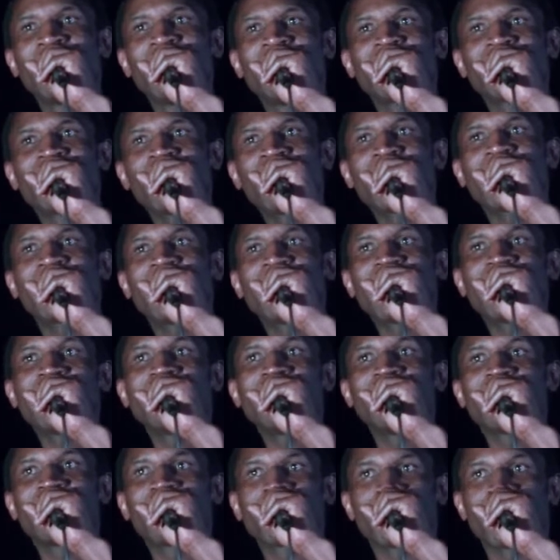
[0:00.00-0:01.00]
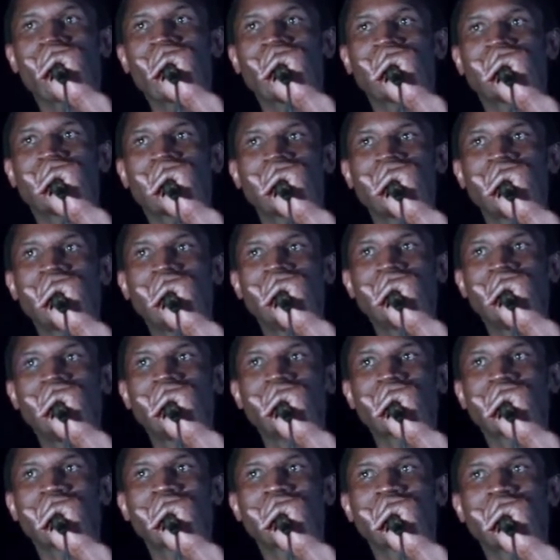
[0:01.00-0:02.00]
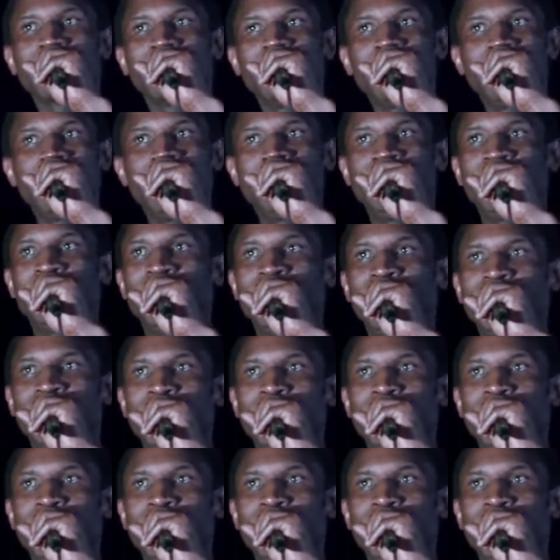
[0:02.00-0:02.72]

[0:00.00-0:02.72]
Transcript: so he cleared his throat and